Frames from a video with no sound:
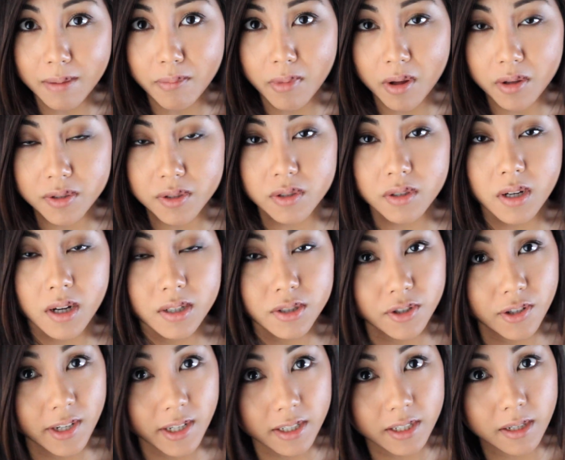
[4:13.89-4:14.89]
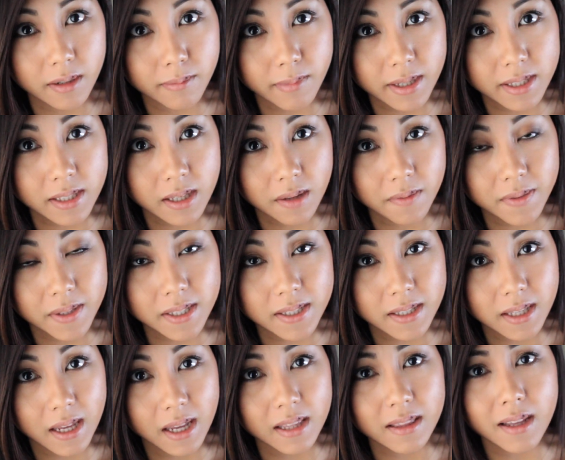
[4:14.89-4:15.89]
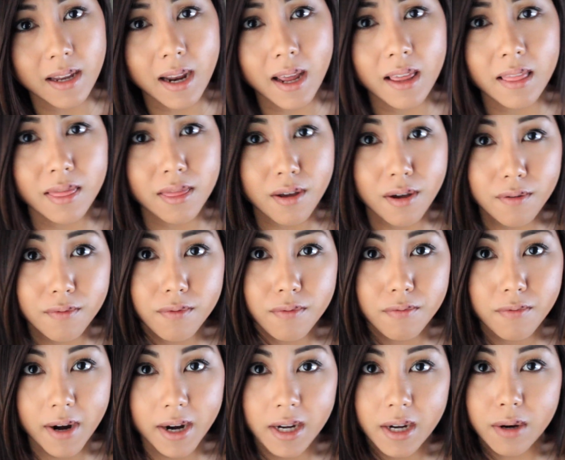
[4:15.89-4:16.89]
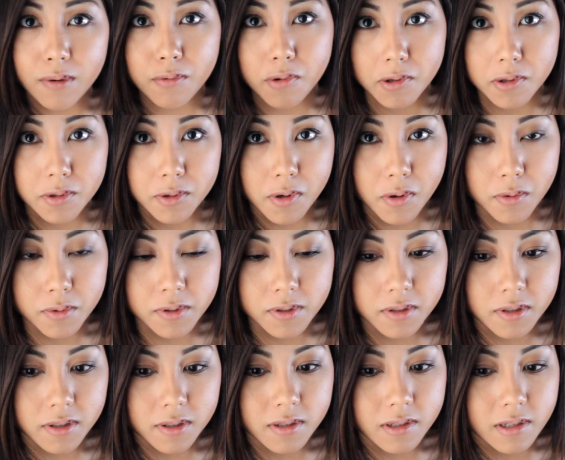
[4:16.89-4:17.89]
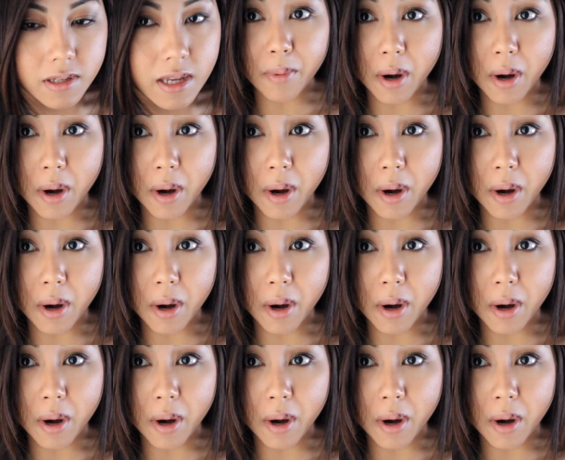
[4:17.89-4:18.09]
I'm also contradicting myself and saying that I love riding roller coasters.